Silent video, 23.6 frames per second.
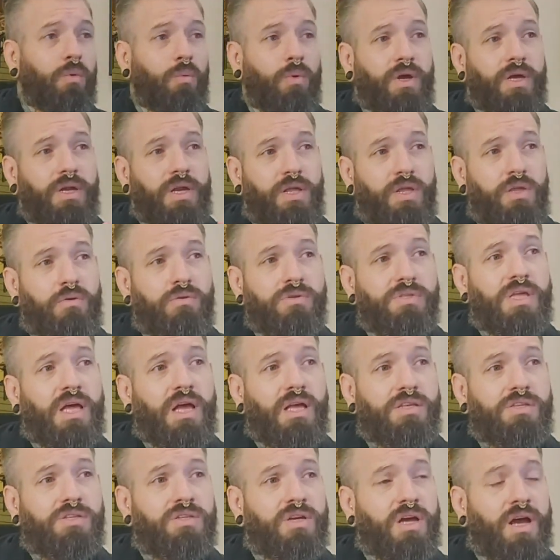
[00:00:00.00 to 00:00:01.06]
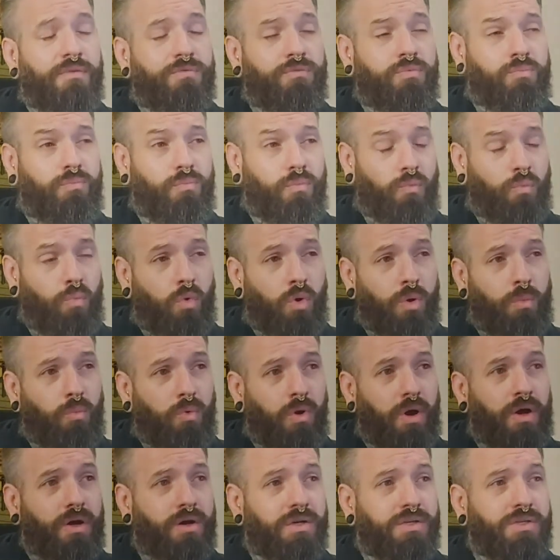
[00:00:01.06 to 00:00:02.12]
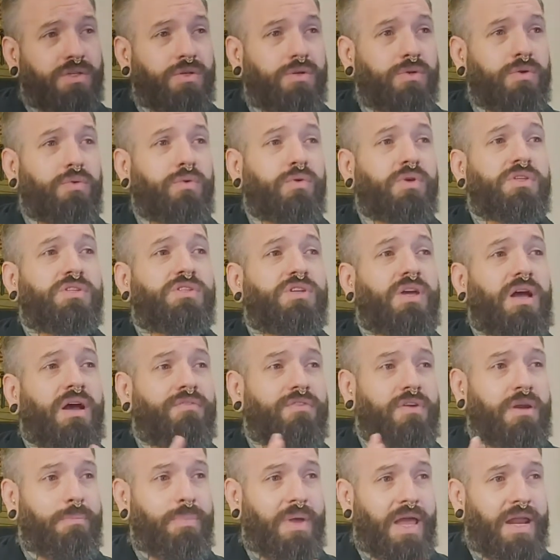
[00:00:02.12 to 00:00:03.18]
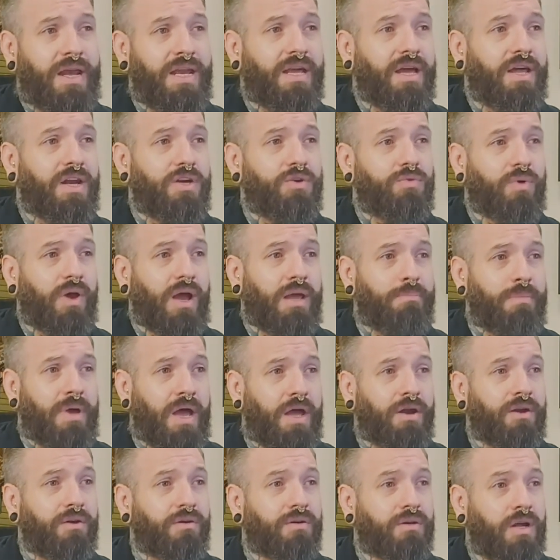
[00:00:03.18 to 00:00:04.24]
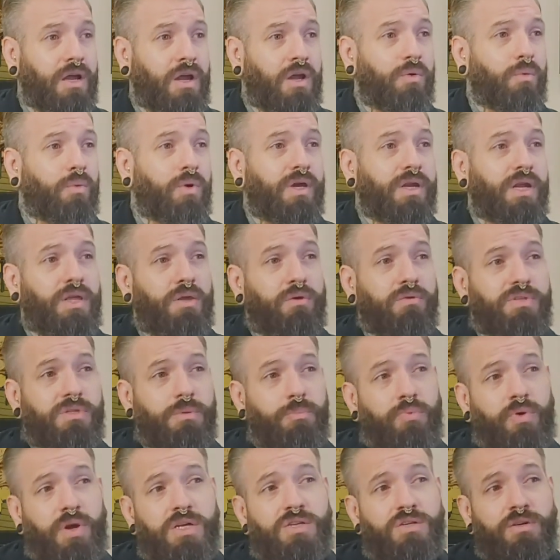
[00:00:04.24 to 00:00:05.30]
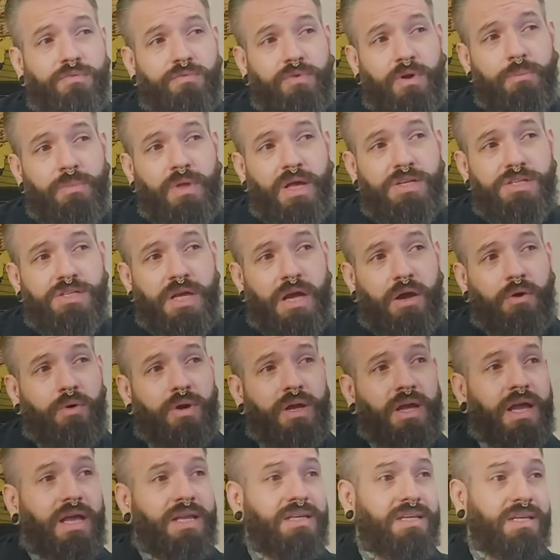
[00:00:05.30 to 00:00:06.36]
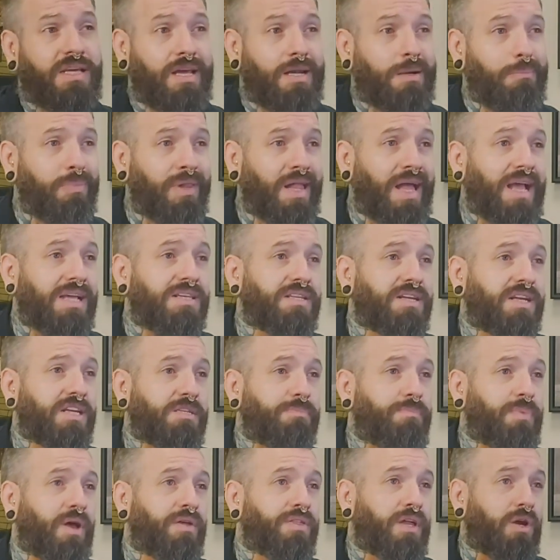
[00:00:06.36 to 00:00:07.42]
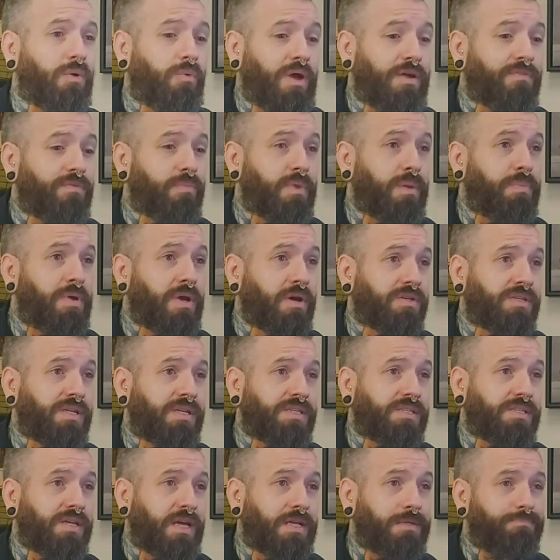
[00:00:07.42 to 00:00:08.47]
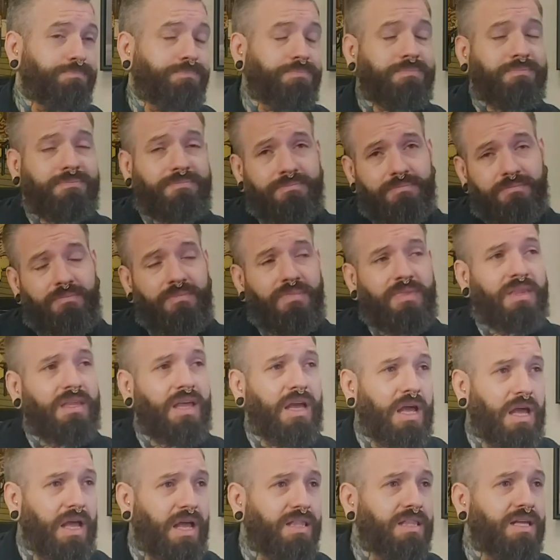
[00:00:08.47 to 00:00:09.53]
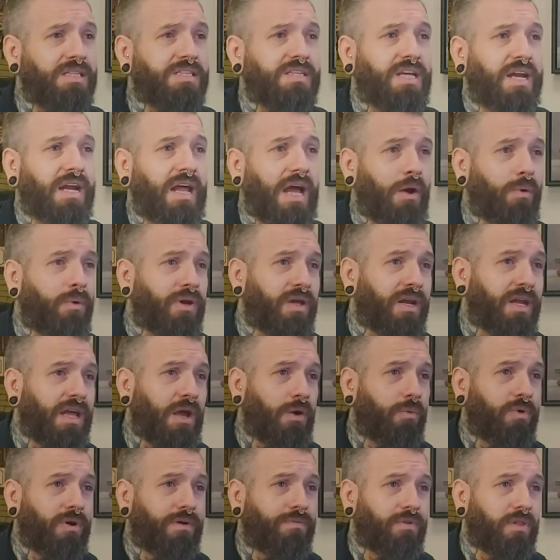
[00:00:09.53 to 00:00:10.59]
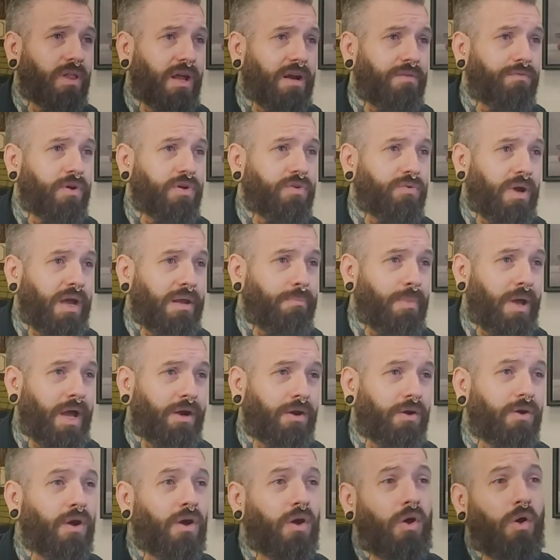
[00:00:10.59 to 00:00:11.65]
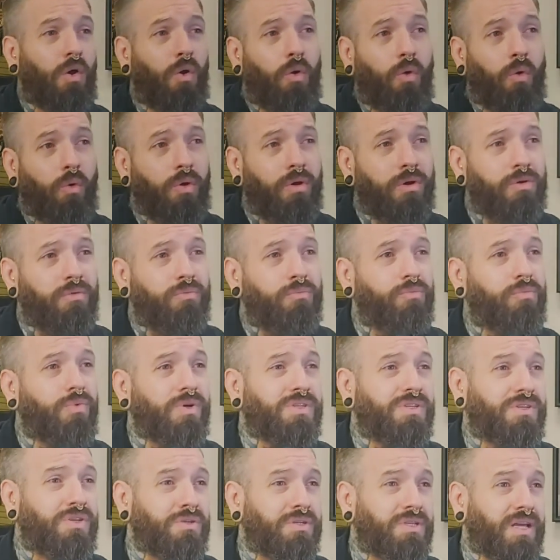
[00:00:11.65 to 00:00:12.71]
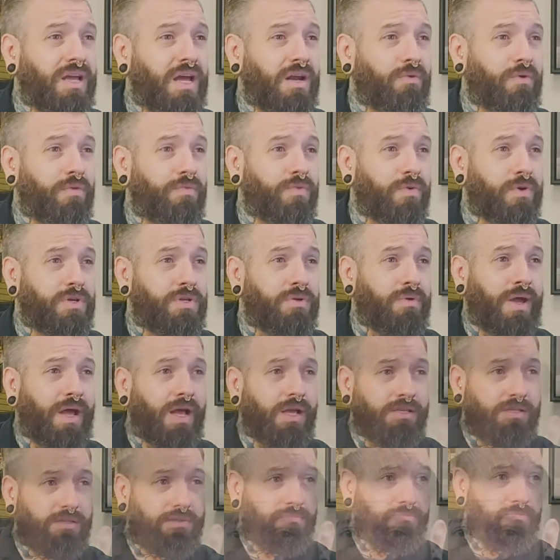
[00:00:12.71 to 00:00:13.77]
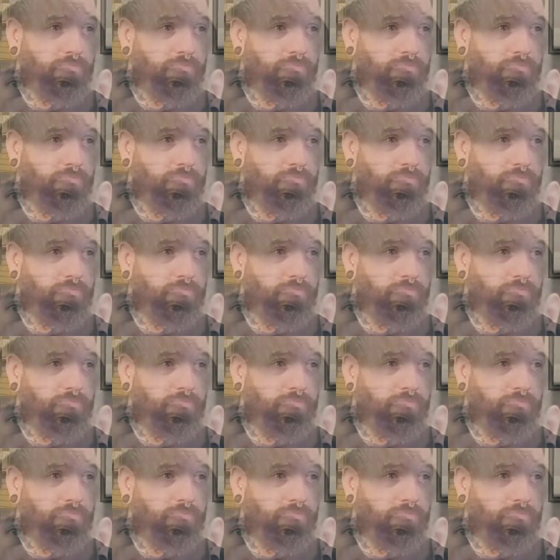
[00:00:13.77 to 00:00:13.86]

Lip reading: We're going to use that soft, warm water to soften up any kind of dried matter. We're going to use the pressure from that shower head to kind of blast and expel that away from the piercing site. And that's kind of how we're going to get rid of a lot of our dried matter, or what's usually kind of referred to as